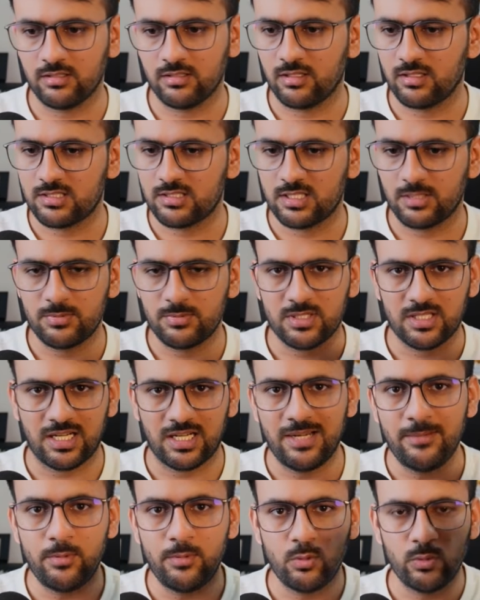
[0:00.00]

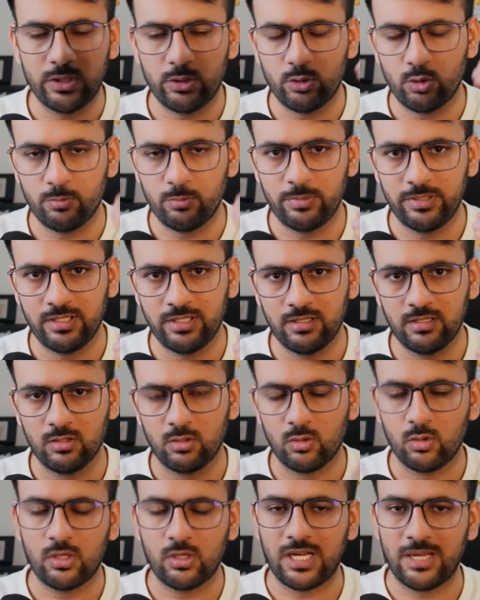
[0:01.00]
subscribe to a topic
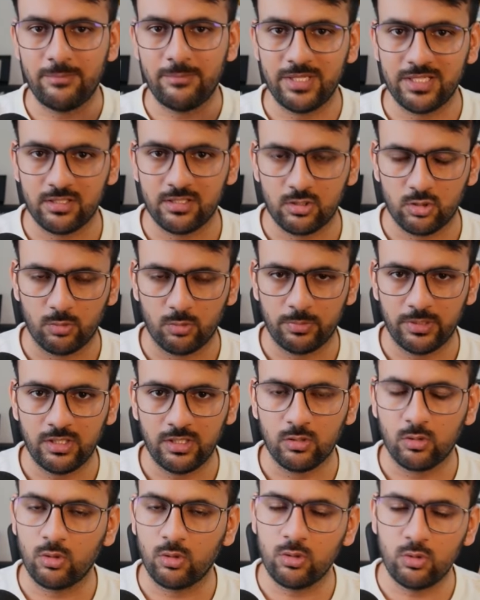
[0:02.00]
or emit a topic
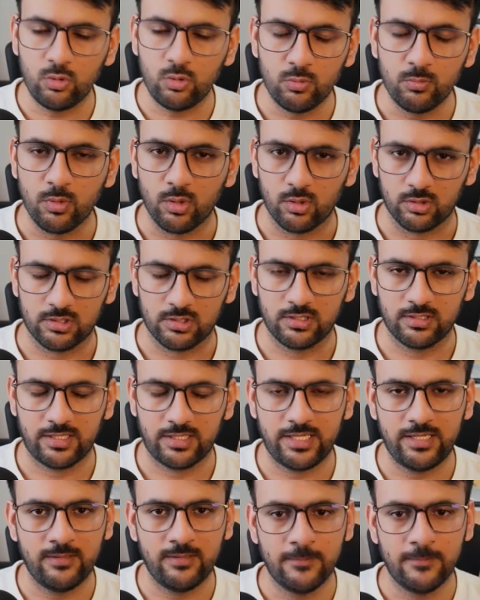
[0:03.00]
or do both,
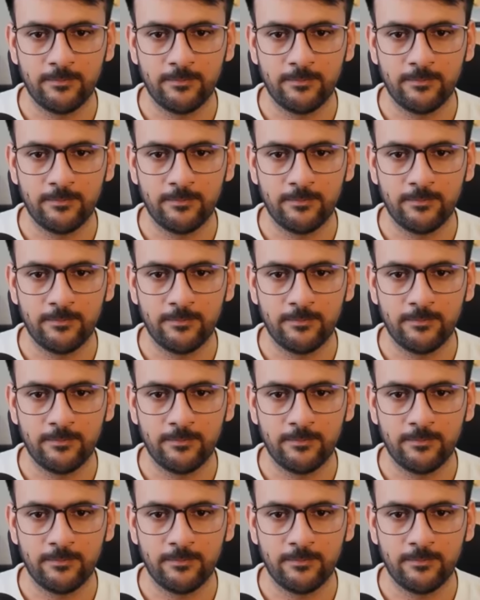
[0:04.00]
right?